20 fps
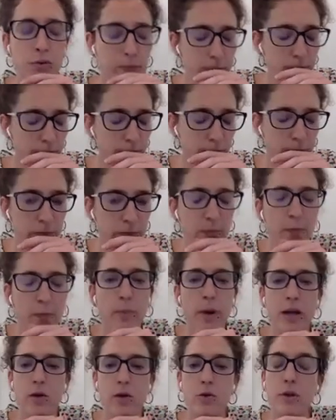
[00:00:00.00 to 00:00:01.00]

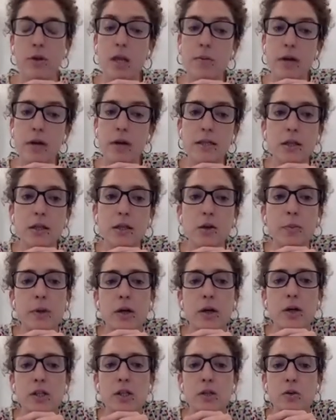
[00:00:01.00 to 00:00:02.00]
biodiversity,
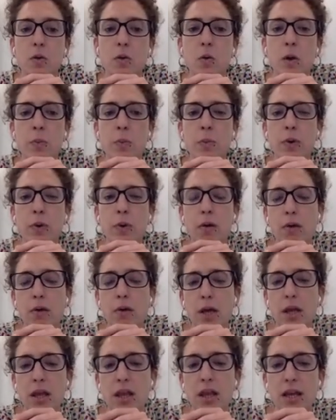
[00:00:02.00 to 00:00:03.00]
because we
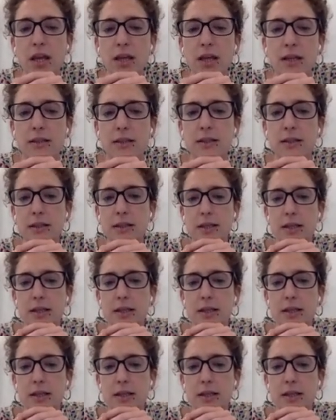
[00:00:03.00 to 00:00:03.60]
probably think that